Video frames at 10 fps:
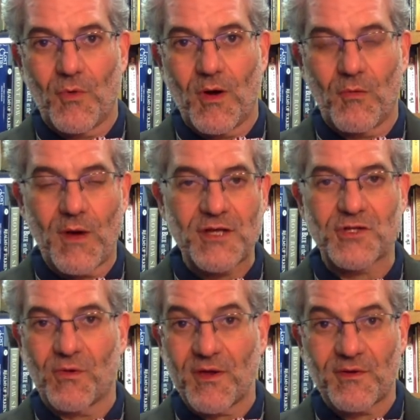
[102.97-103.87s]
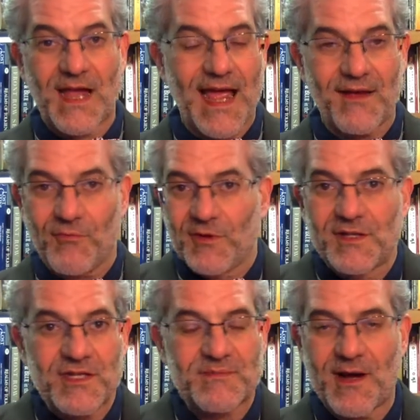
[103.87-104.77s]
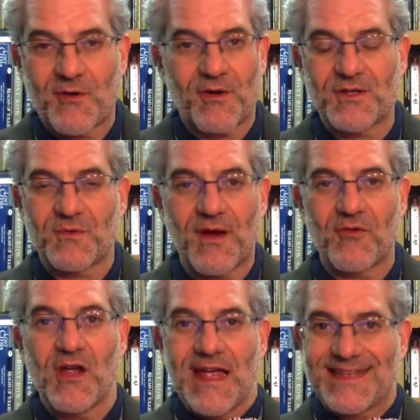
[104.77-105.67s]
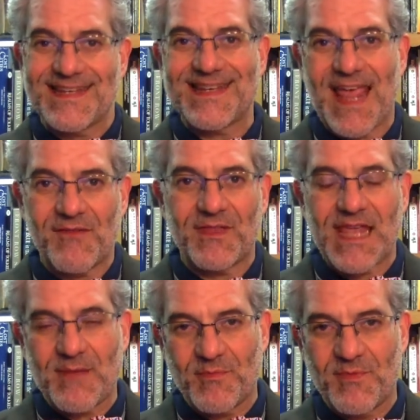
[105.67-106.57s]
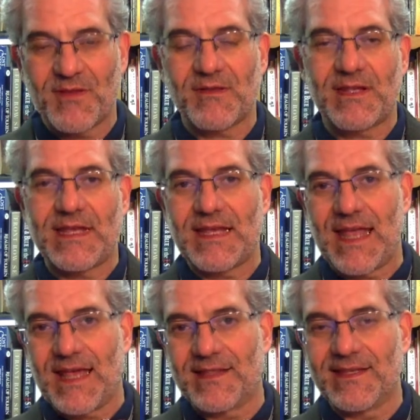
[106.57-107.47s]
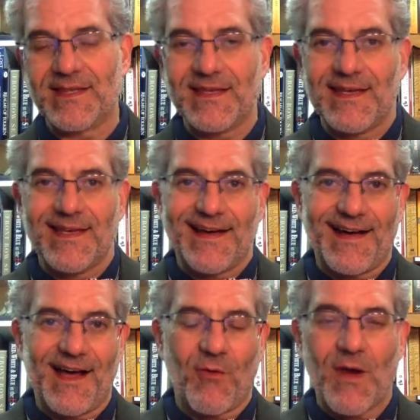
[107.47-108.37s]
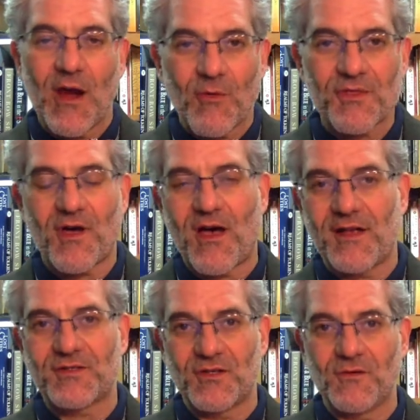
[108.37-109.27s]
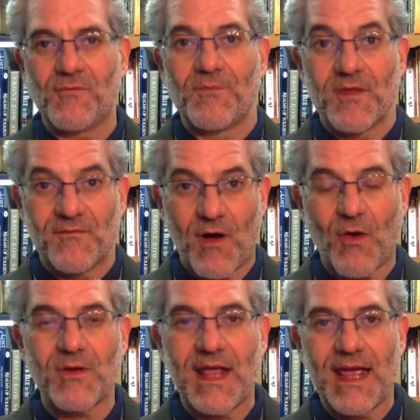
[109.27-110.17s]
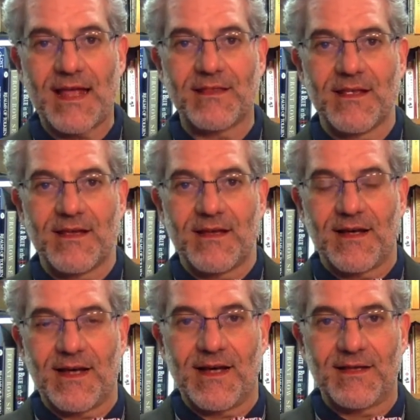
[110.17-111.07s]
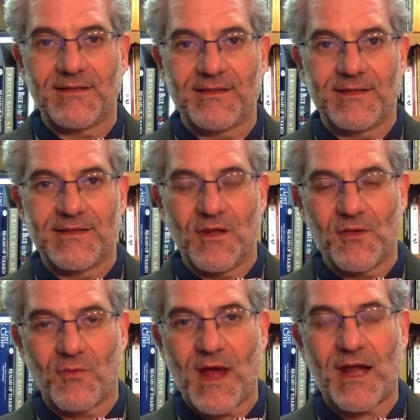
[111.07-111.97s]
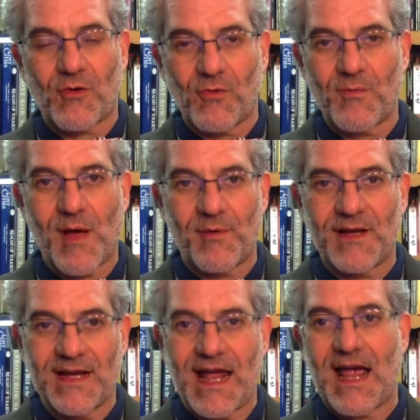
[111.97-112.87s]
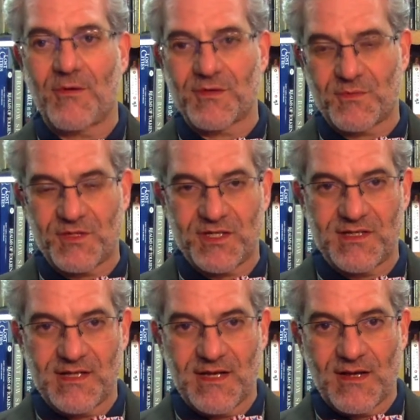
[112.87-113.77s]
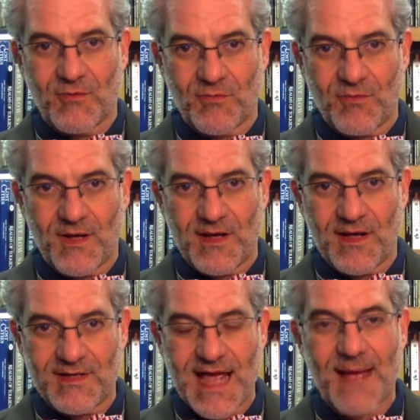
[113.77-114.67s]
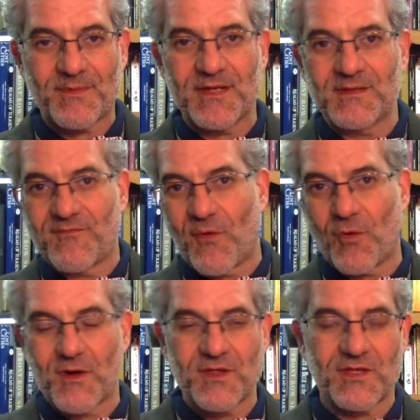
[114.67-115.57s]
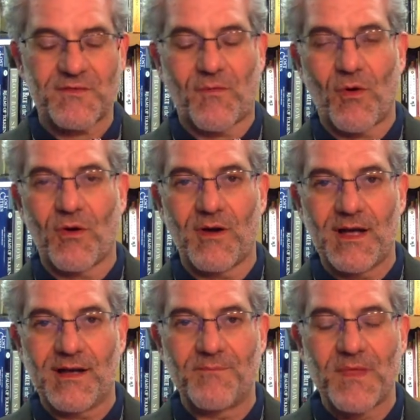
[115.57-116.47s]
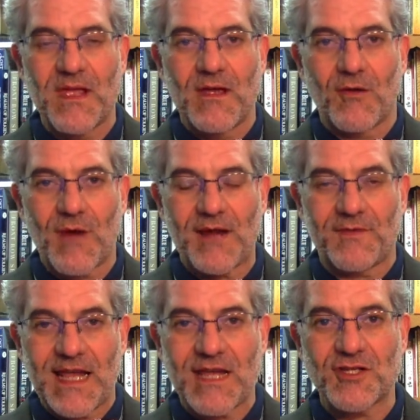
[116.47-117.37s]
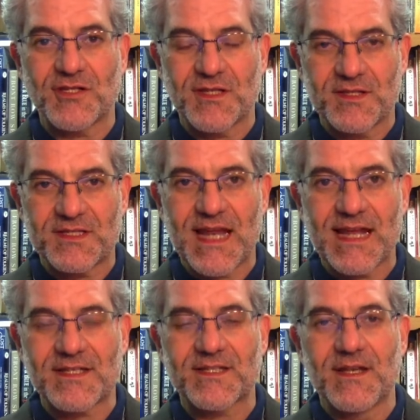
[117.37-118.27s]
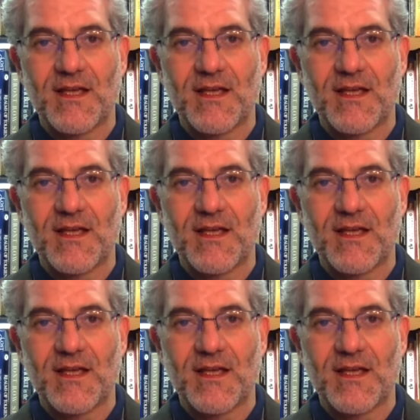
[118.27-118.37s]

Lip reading: racial or other religious minorities, whoever, didn't have the capability and the wherewithal to vote, and the radical Republican Congress, which had adopted and forwarded this for ratification to the states,